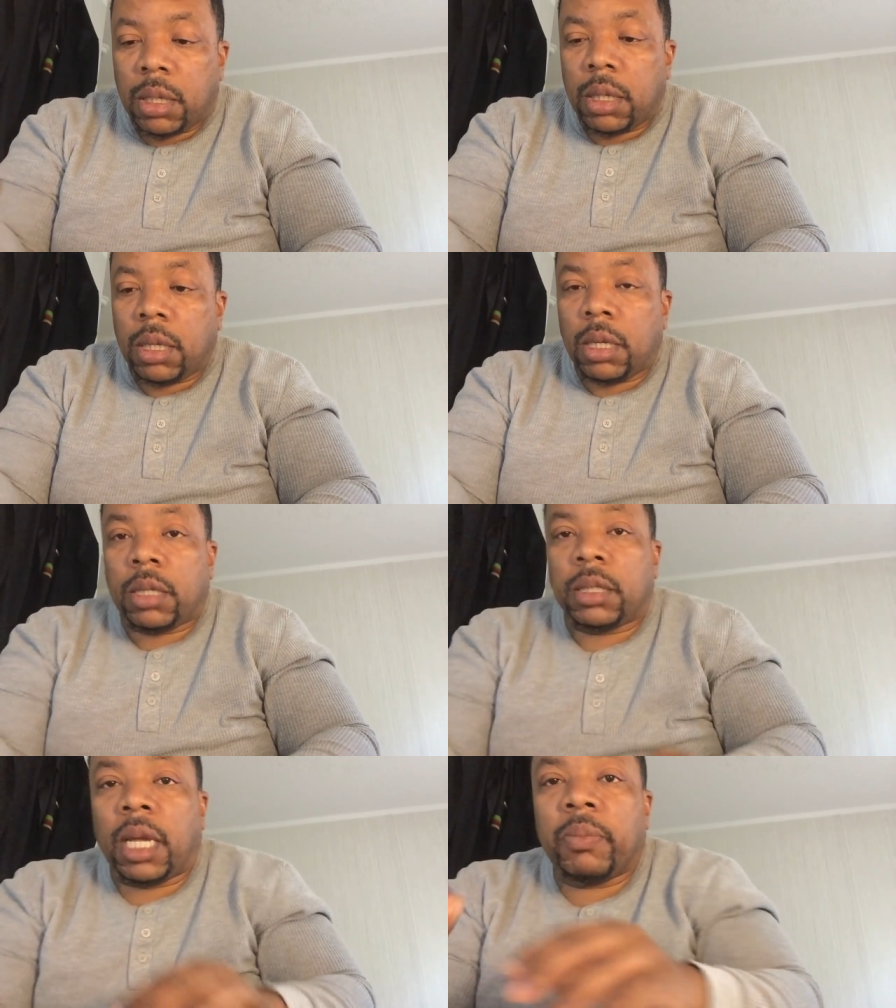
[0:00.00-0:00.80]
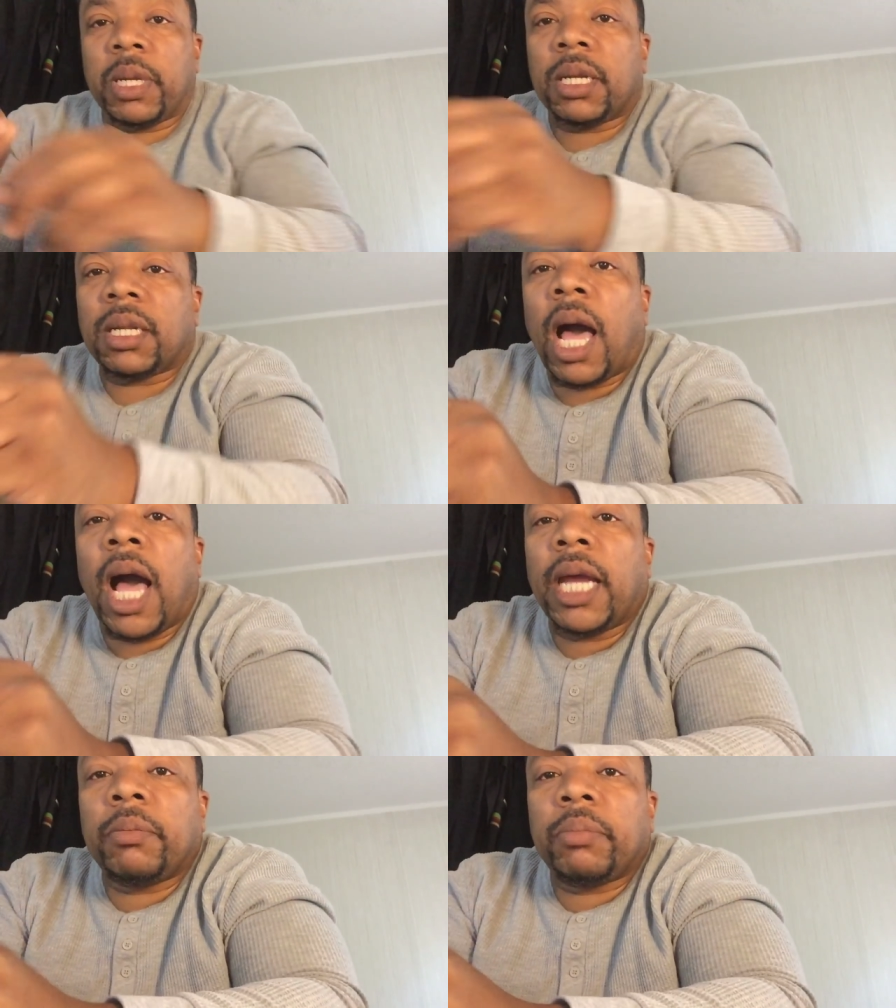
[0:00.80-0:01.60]
They've been line
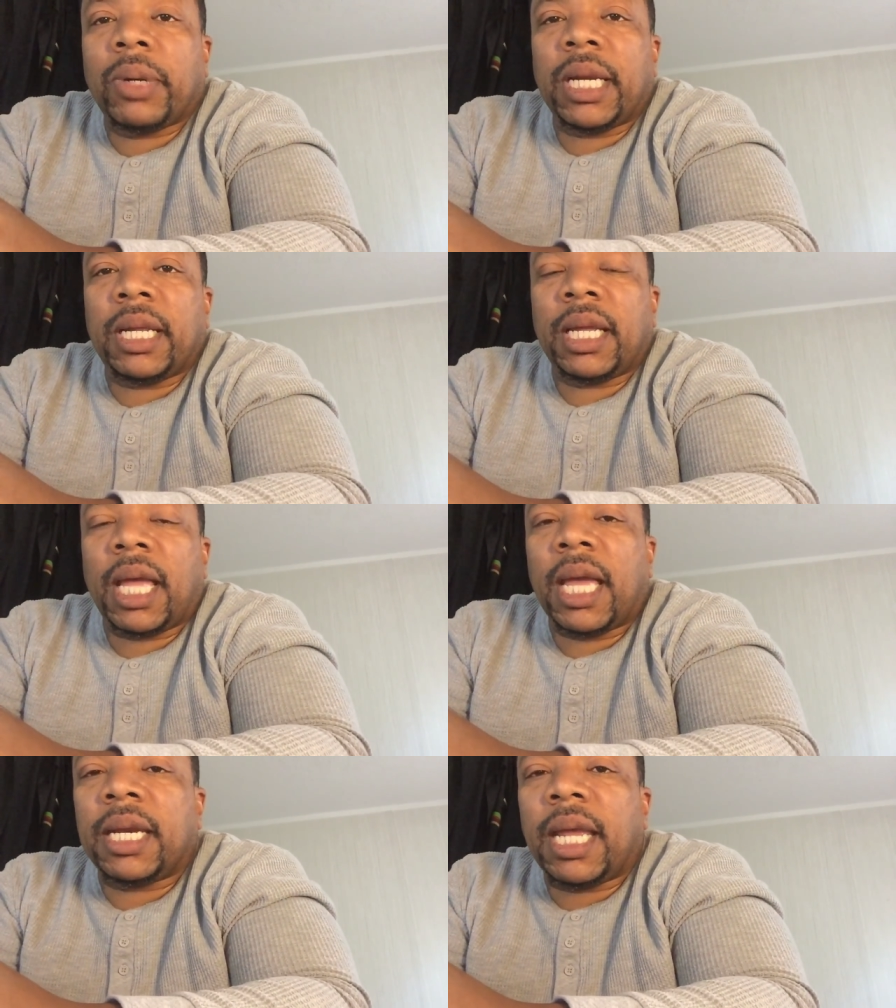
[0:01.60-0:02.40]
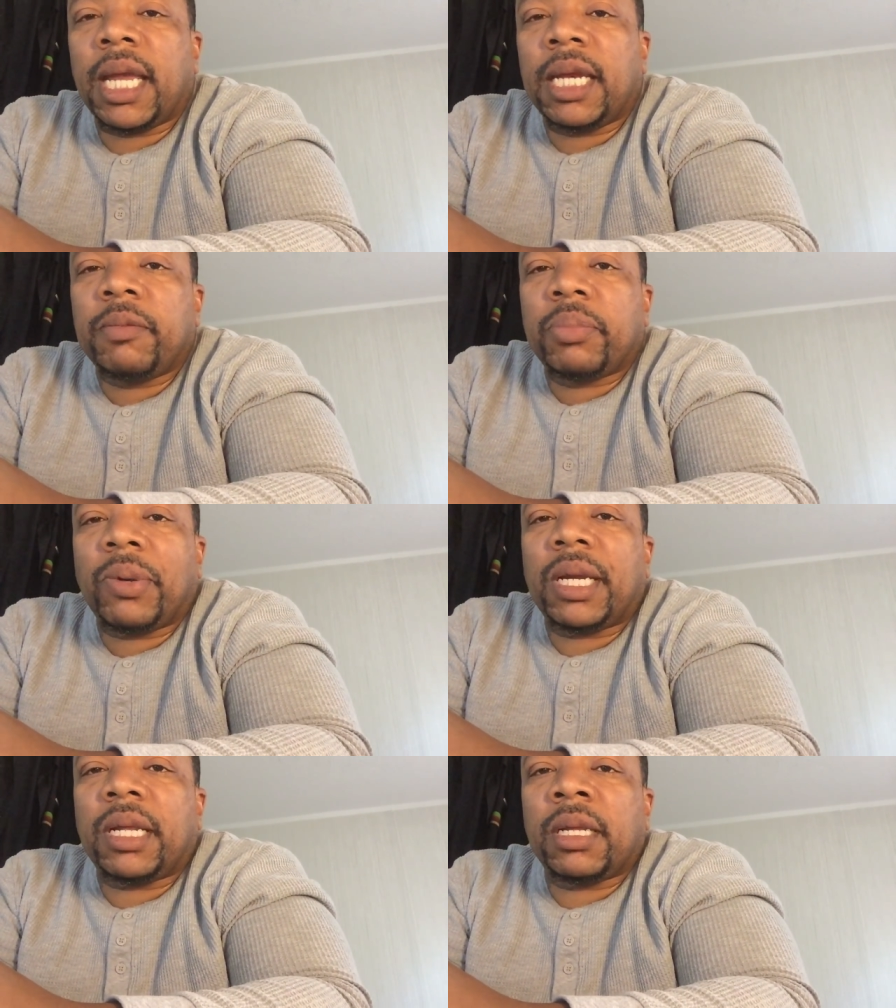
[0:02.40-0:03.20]
breeding and inbreeding
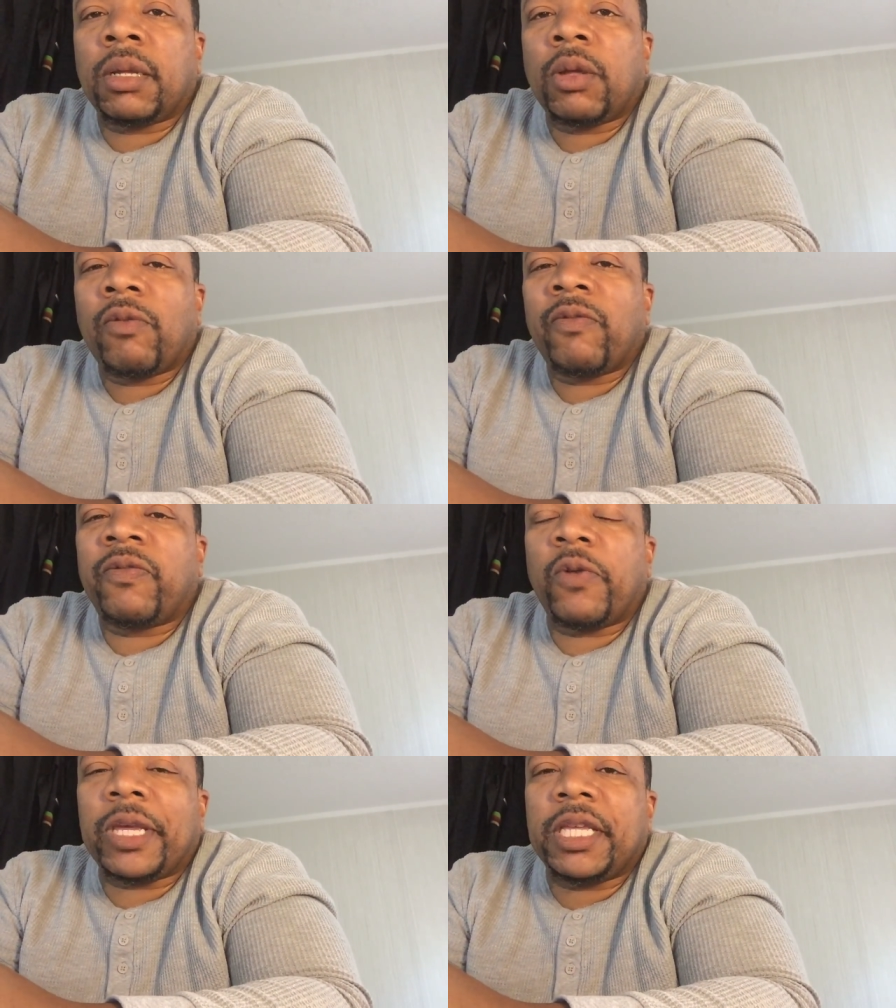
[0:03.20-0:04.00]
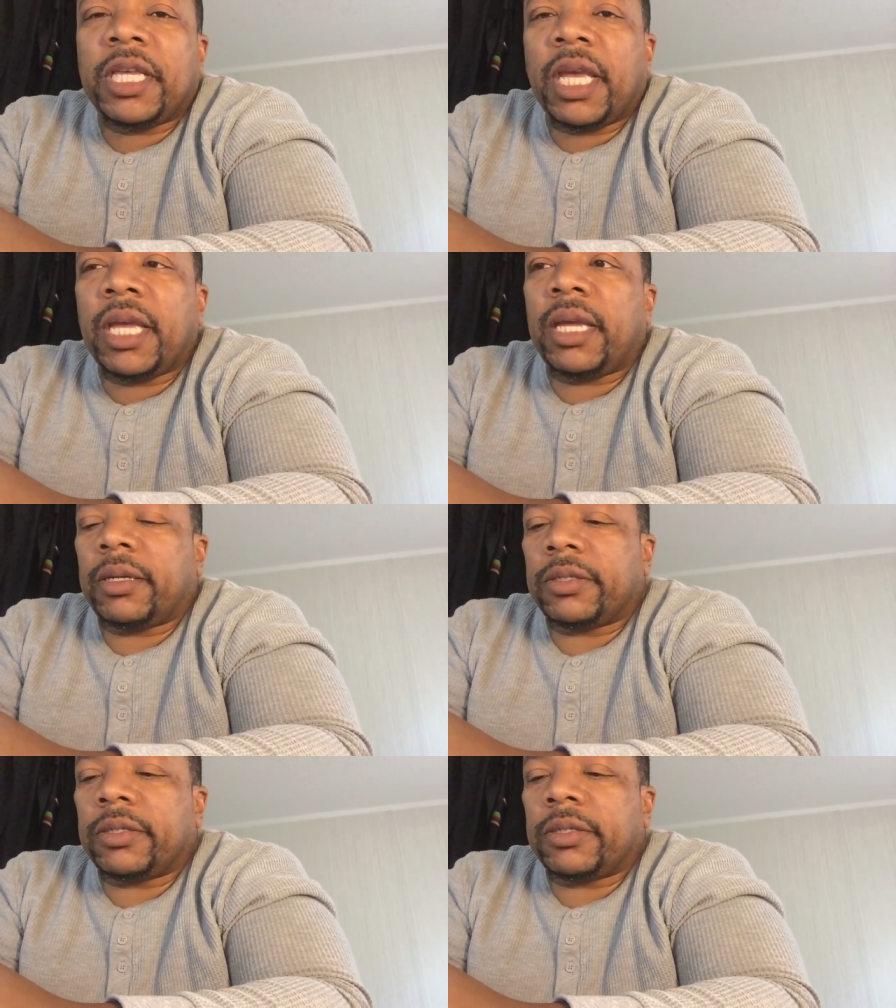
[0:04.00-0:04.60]
for years.